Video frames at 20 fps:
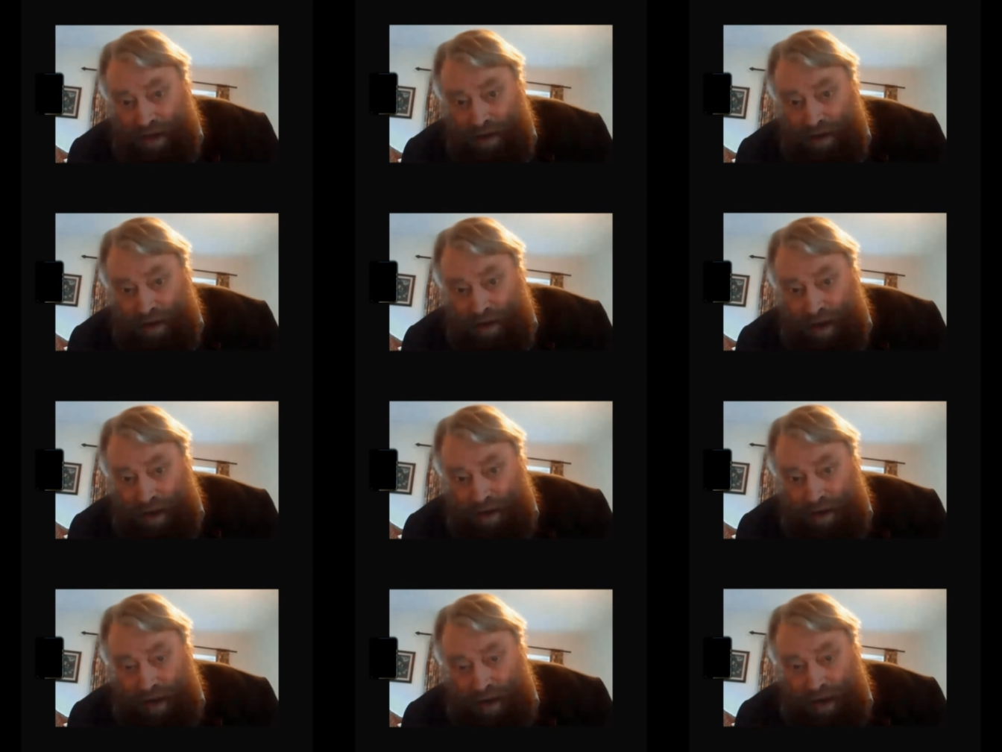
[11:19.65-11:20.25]
you
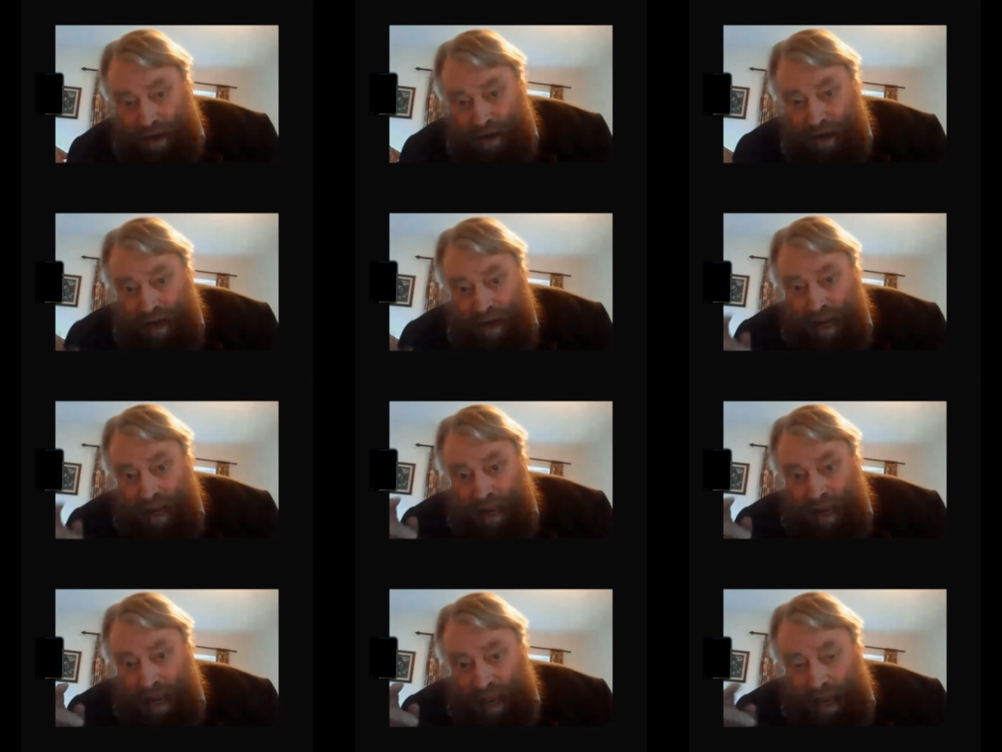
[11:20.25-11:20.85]
know,
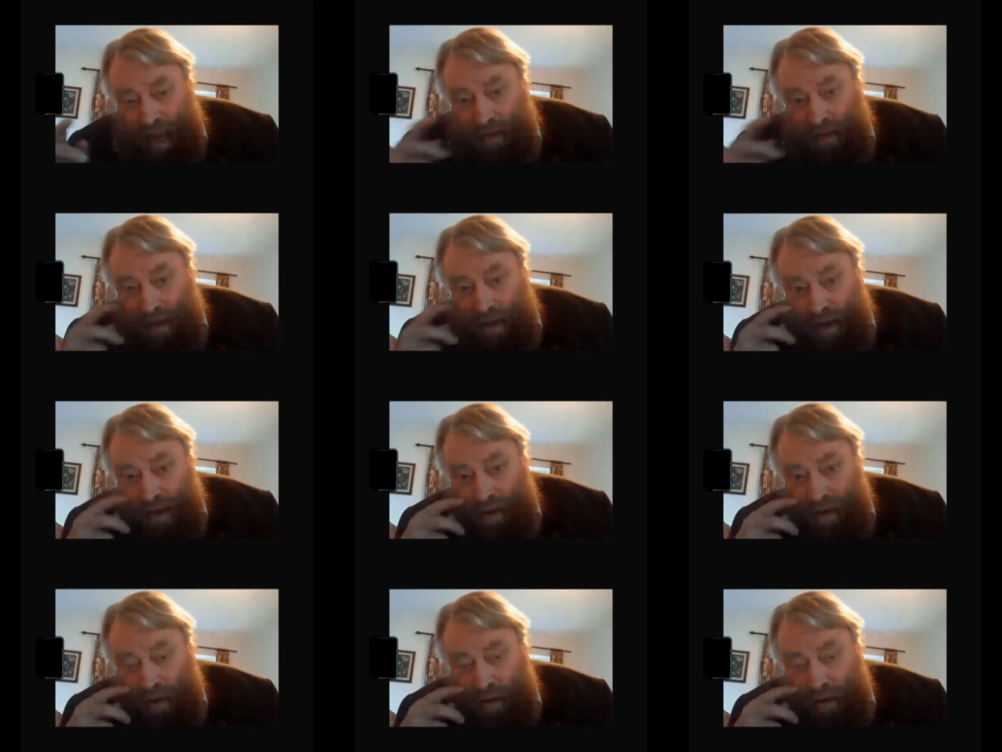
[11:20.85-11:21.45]
and
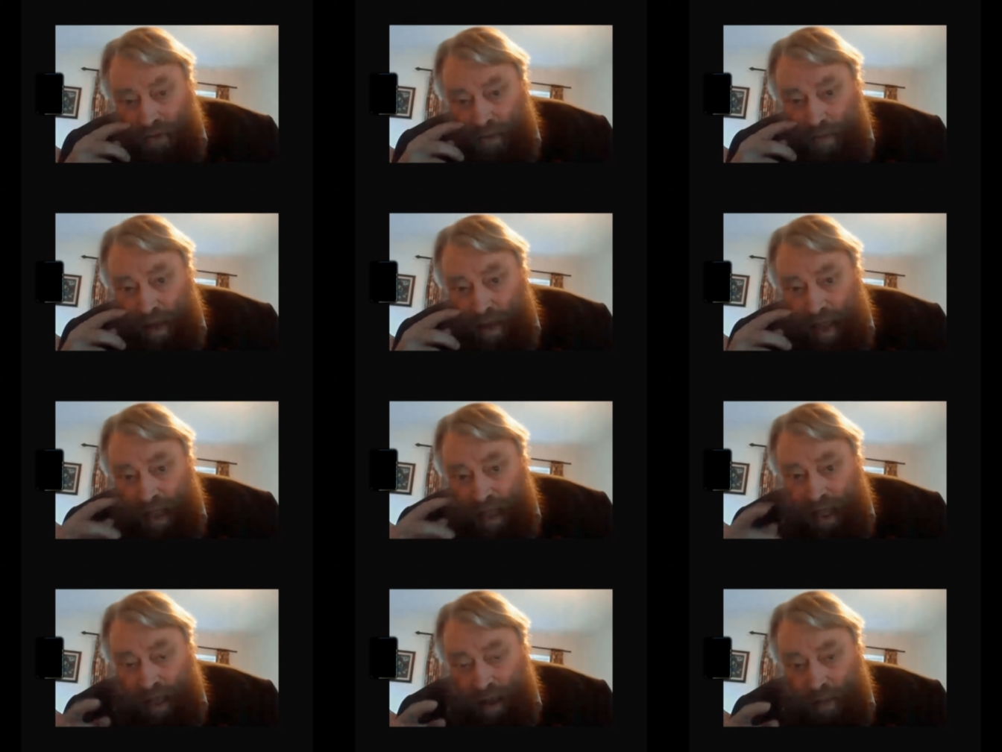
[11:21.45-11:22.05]
then all the
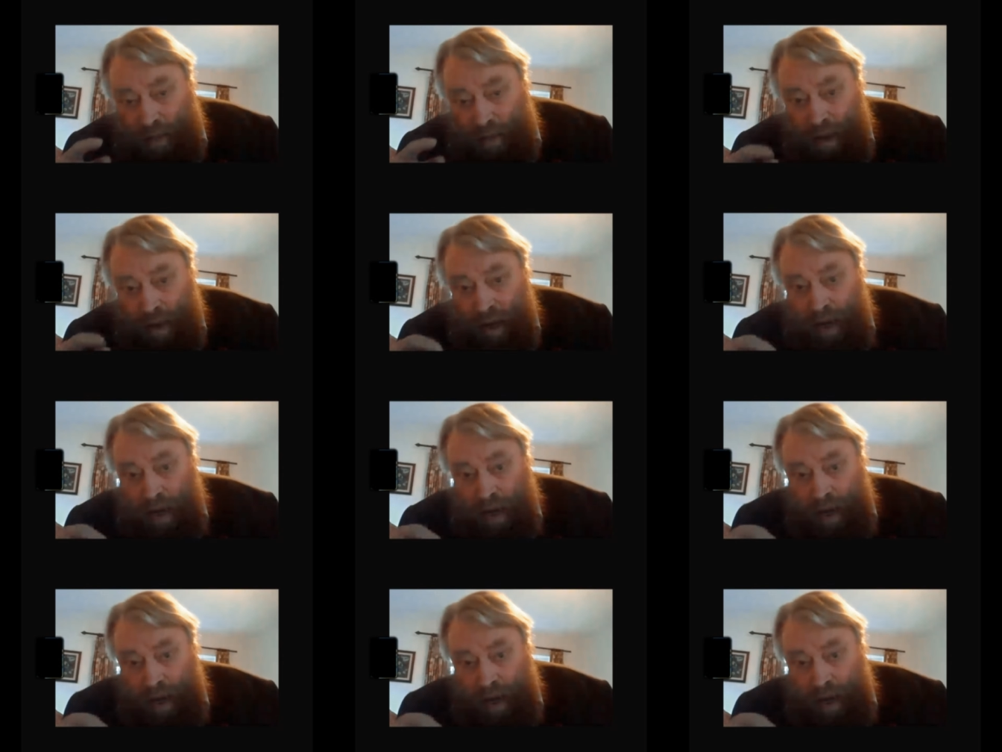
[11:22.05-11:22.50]
makeup.